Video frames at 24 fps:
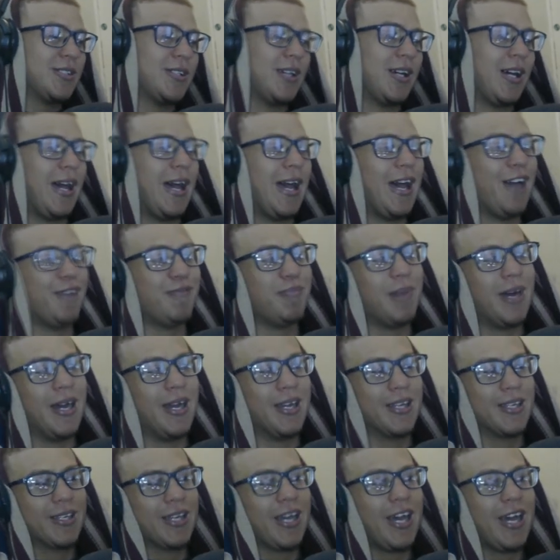I have
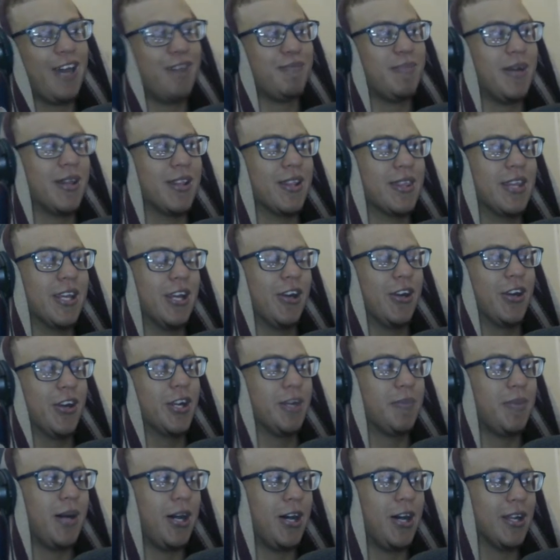my theory
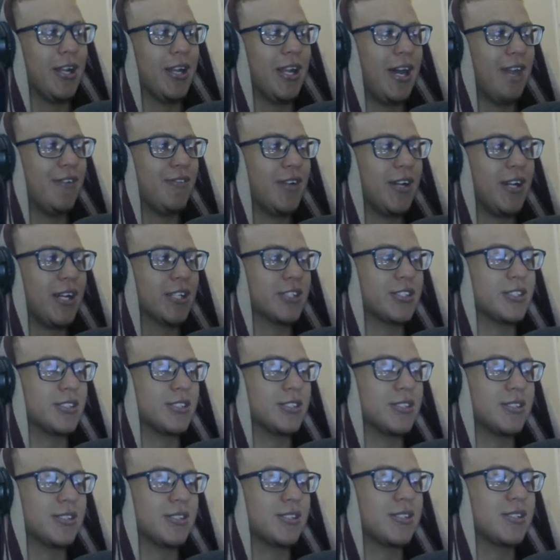about live
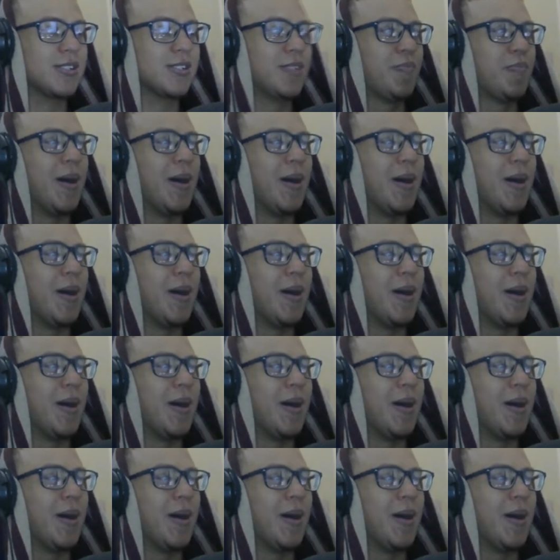actions.